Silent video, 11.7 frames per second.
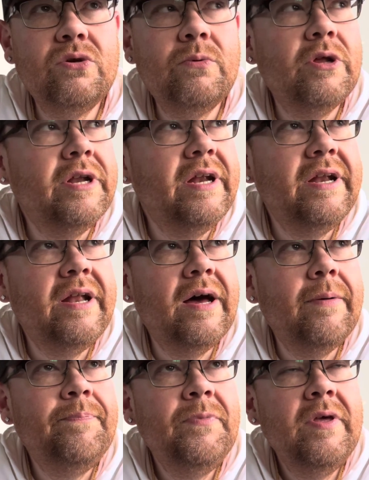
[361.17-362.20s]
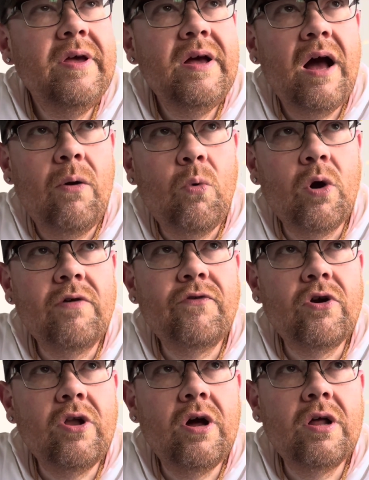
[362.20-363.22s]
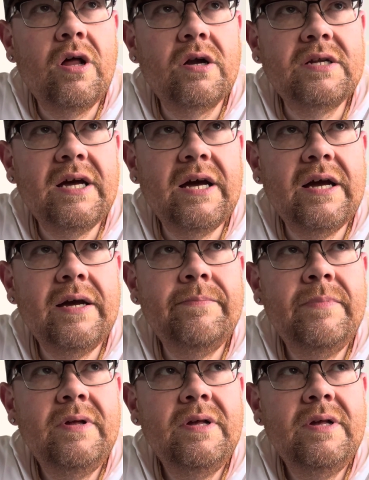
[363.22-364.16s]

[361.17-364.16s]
Well, it ended up, I wore it for a long, long time,